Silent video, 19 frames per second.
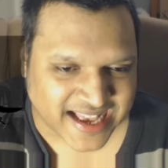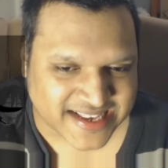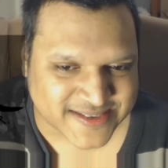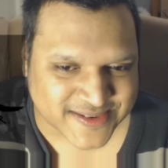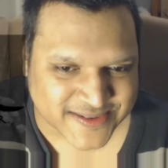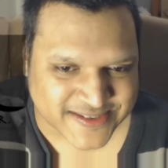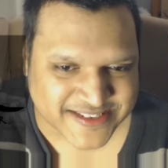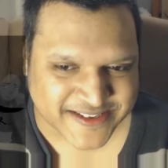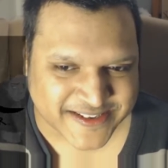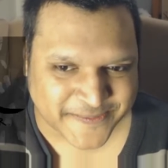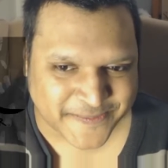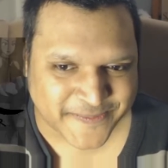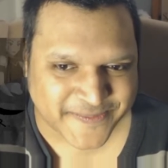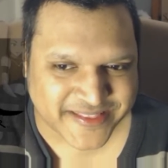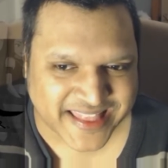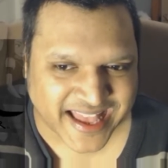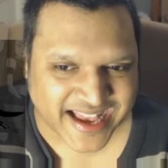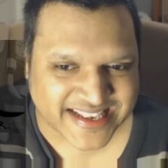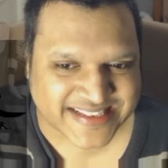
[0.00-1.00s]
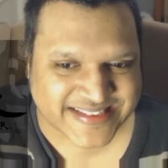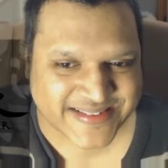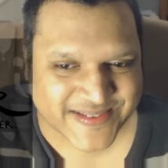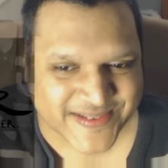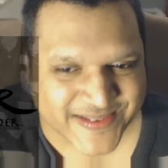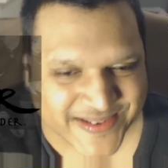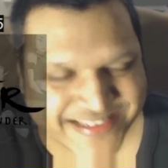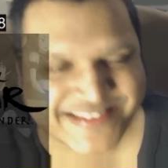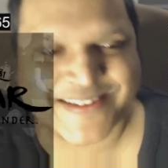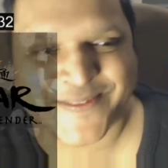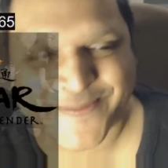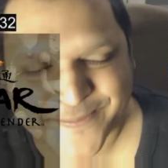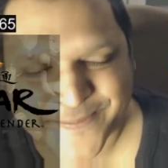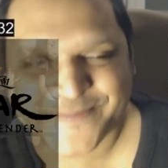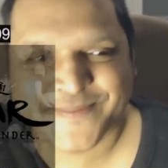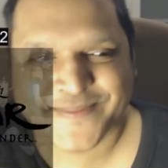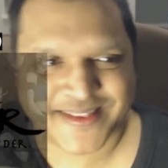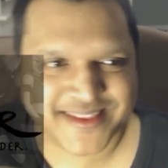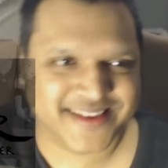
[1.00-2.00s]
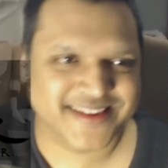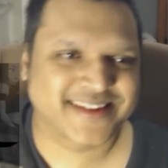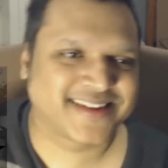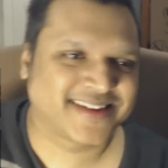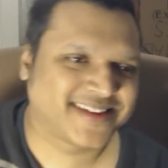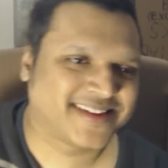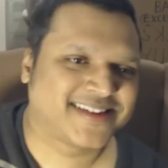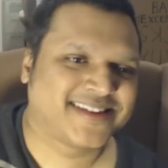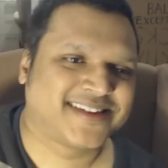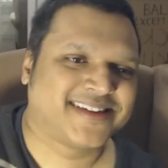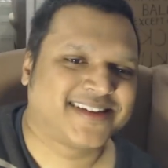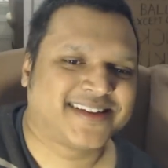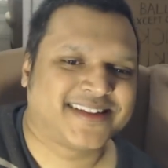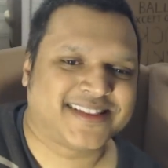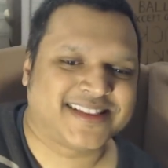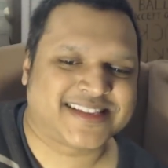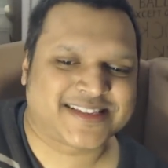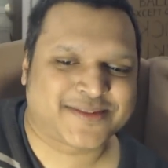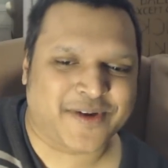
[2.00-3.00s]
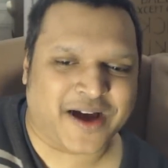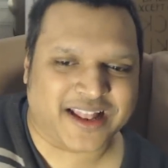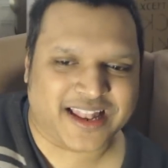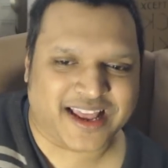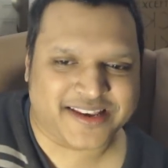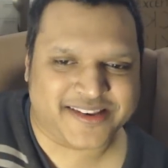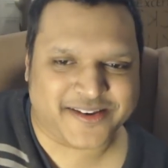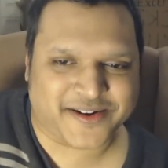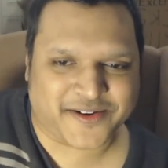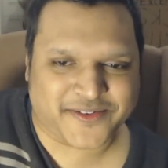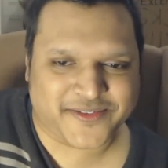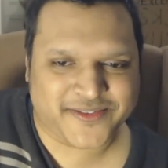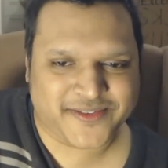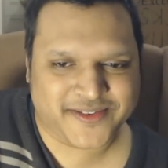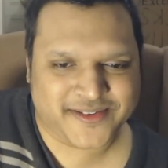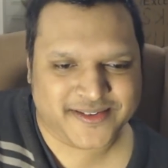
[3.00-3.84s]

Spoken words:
That's awesome. That's awesome. This is why I like Toph.